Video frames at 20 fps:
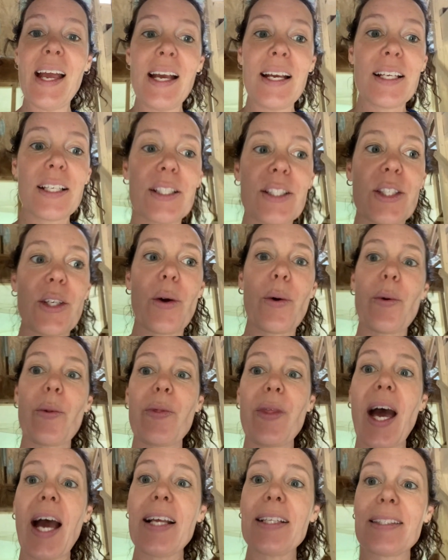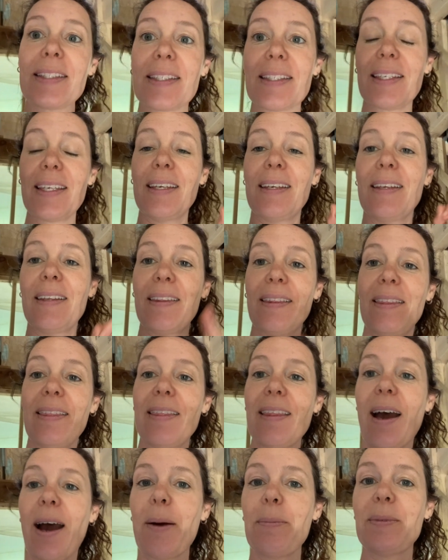So that's
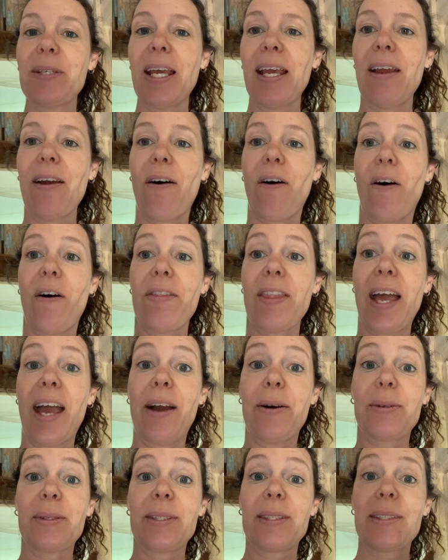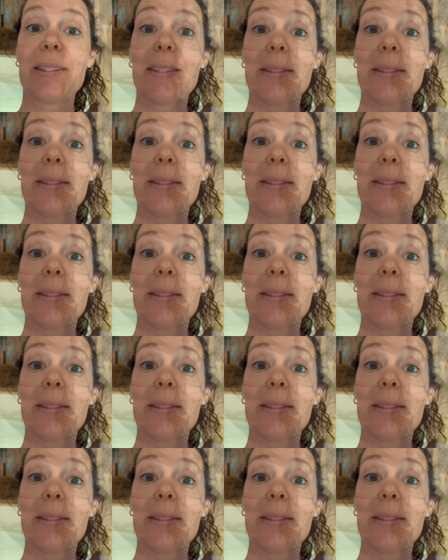the update on the house.